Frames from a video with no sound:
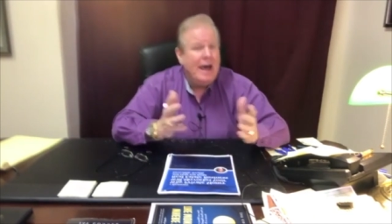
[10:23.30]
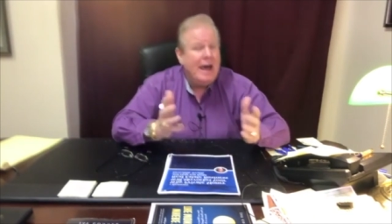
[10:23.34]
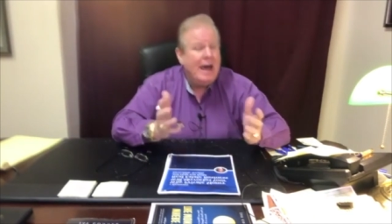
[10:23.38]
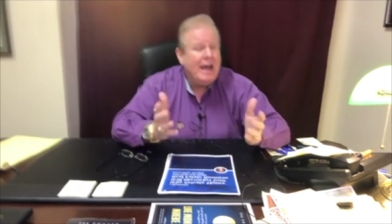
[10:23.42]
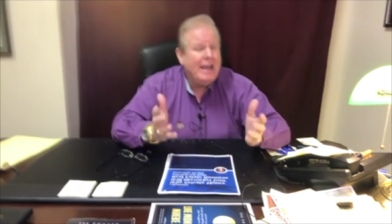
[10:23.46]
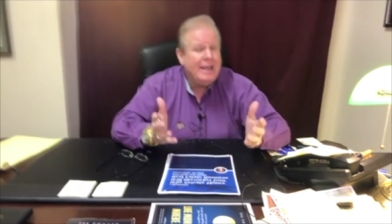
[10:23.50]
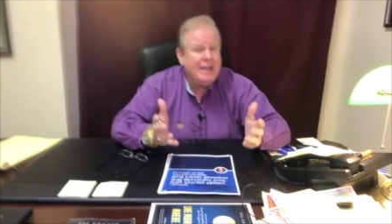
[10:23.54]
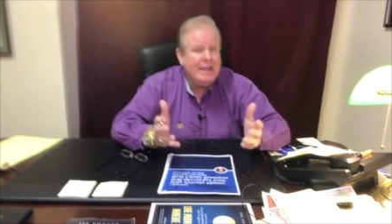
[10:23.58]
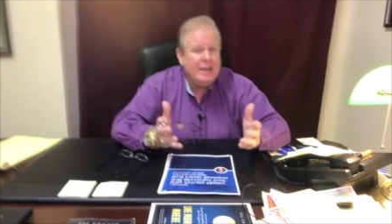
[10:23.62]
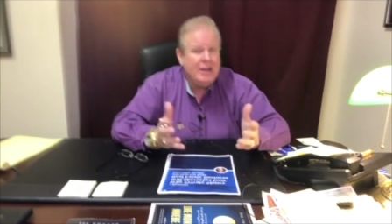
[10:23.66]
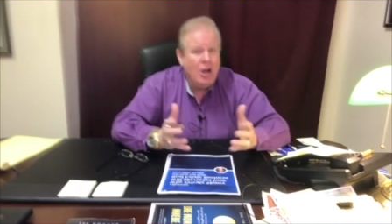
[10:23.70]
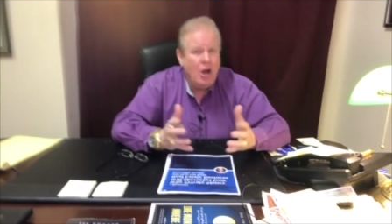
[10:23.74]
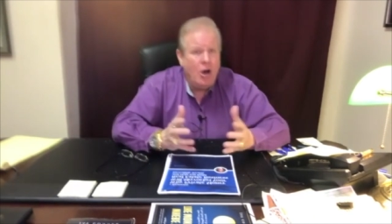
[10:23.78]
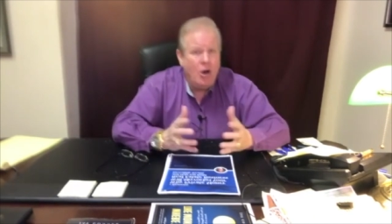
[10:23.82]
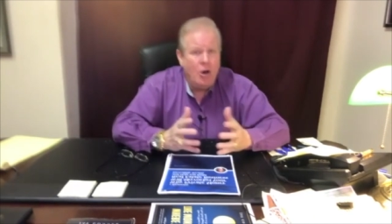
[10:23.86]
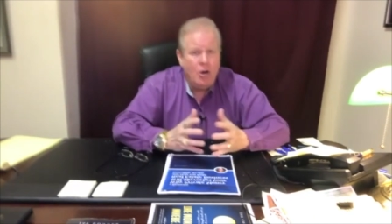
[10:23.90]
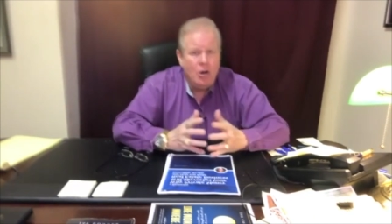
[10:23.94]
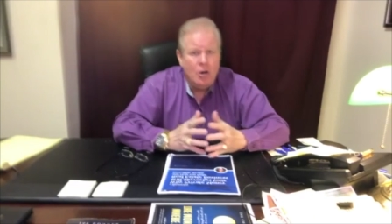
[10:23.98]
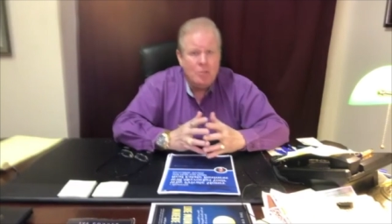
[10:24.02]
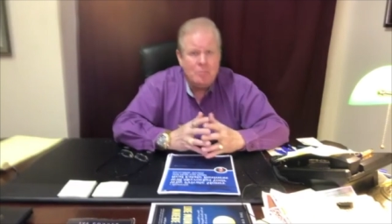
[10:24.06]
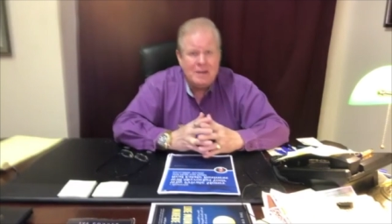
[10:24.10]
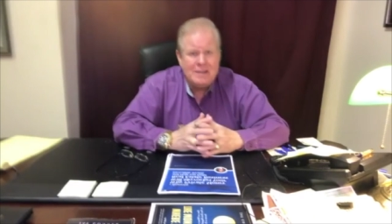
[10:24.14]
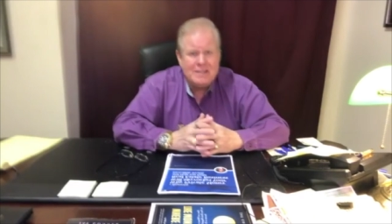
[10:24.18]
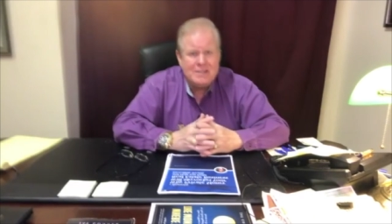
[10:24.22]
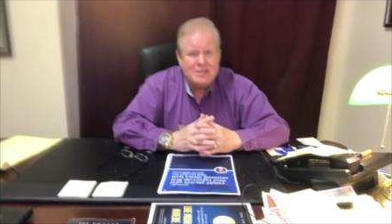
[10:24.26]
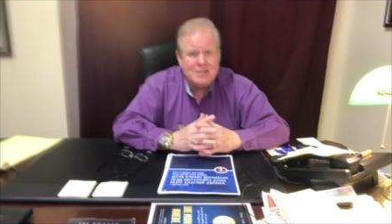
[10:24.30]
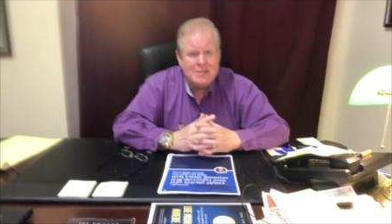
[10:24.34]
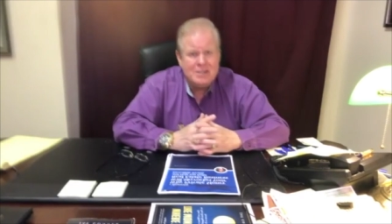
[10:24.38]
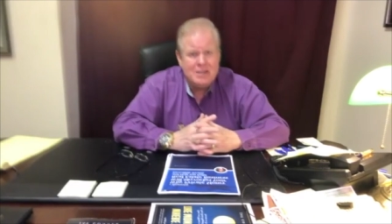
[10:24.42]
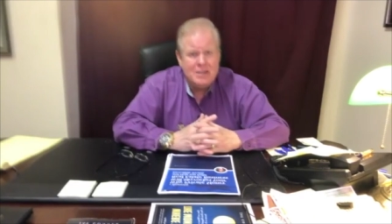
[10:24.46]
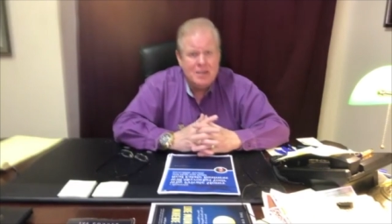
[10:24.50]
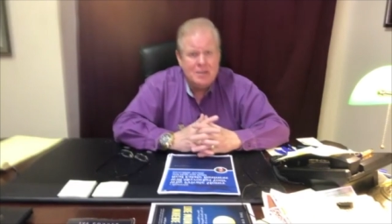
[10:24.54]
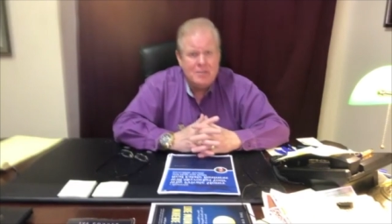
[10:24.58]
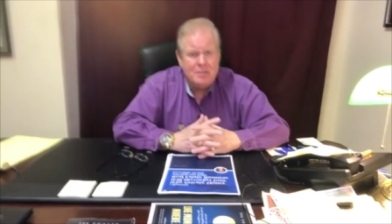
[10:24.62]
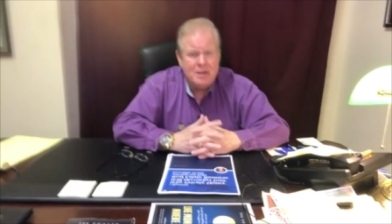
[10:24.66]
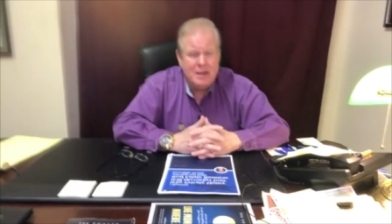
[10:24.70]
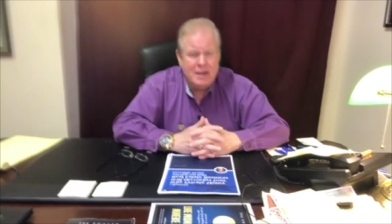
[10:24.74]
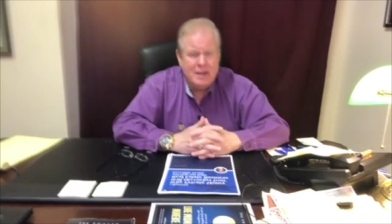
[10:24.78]
I get all of my
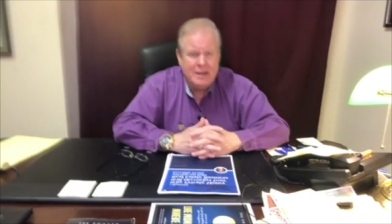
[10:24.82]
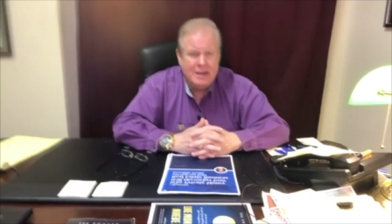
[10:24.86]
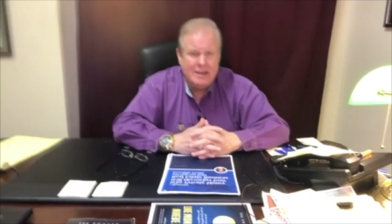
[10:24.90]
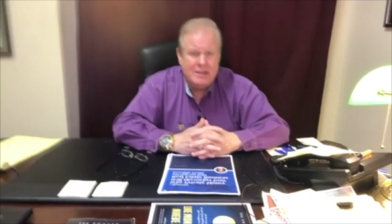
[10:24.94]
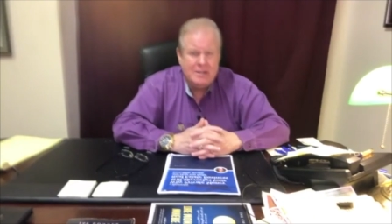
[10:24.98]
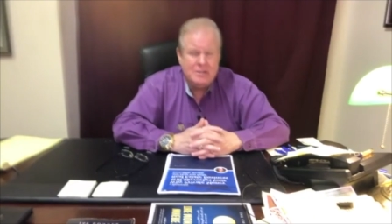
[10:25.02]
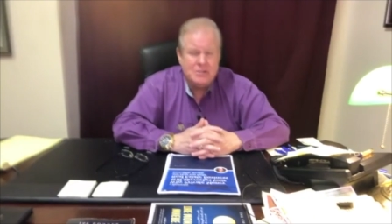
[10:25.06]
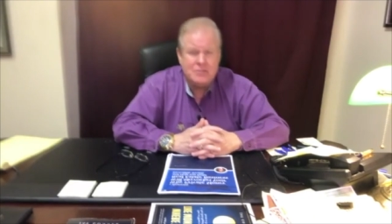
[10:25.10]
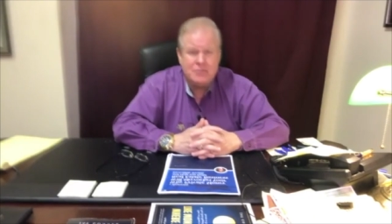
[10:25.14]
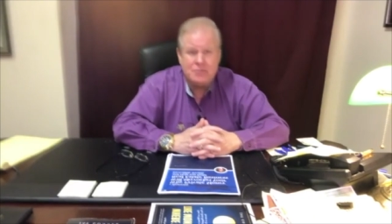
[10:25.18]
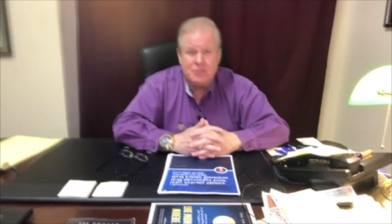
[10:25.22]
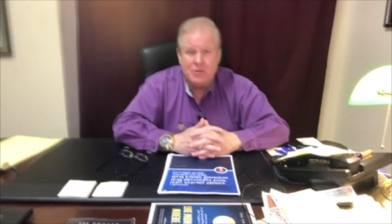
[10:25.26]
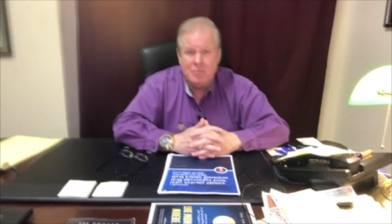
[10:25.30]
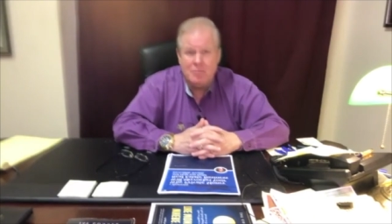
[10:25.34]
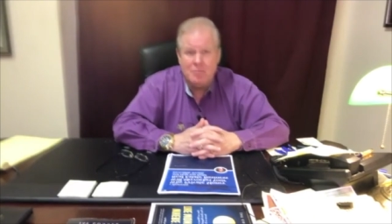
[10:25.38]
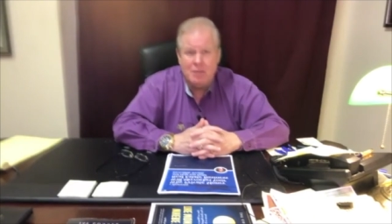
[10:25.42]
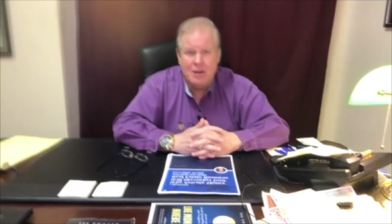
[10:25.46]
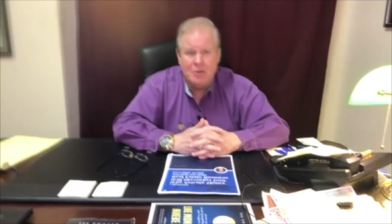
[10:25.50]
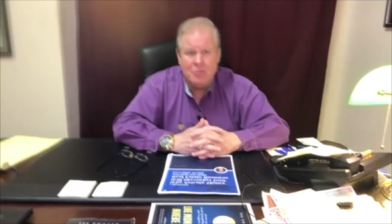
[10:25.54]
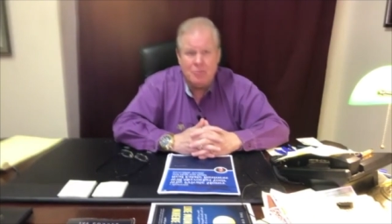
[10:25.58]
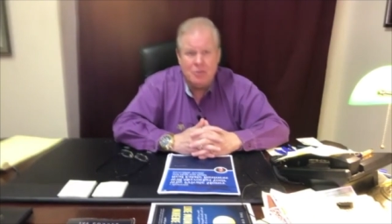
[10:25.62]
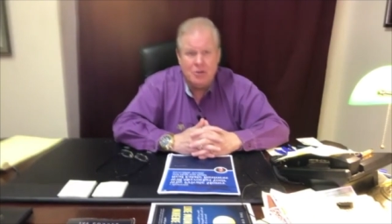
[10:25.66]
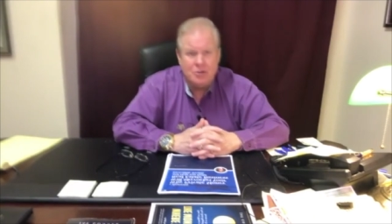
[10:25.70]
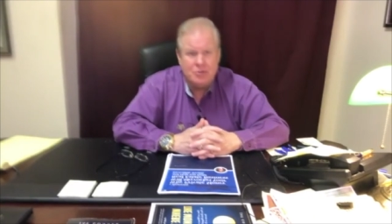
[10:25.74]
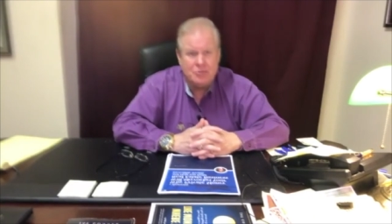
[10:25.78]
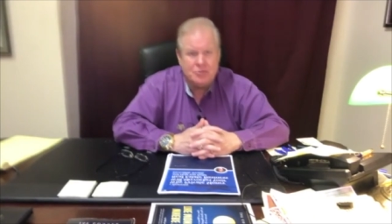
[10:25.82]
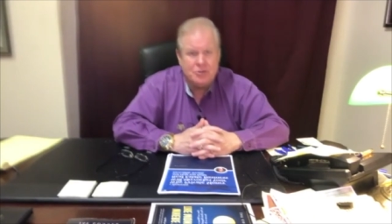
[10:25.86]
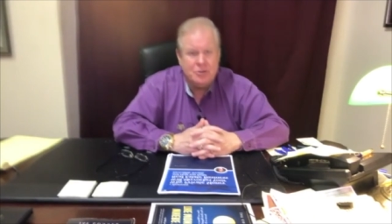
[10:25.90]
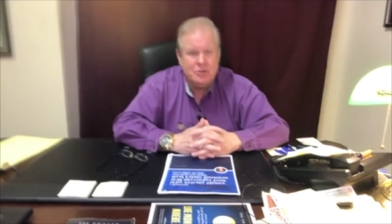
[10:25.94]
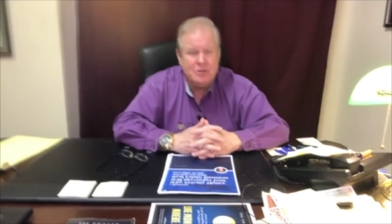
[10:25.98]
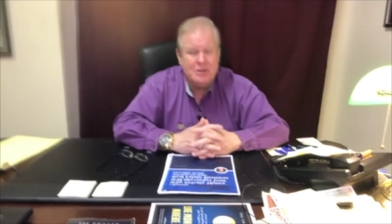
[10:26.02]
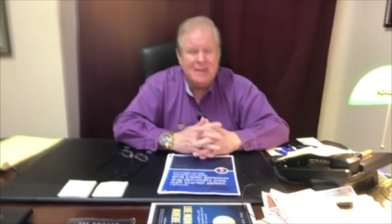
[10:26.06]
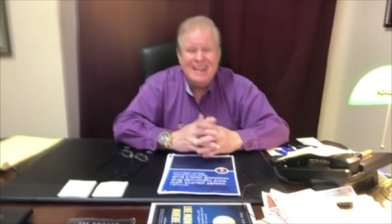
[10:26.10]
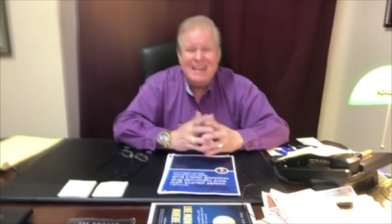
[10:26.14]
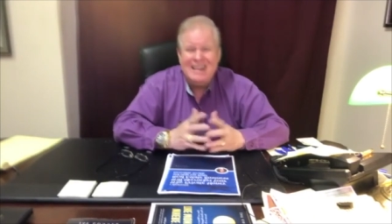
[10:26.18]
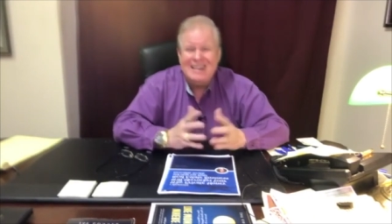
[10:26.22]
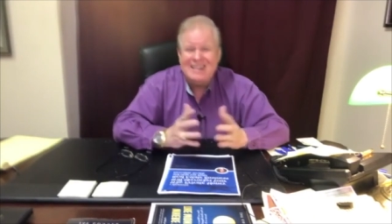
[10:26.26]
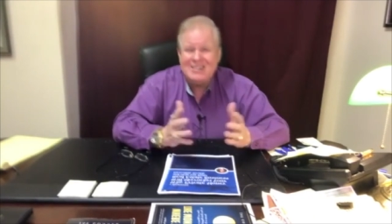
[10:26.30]
CMAs from my realtor,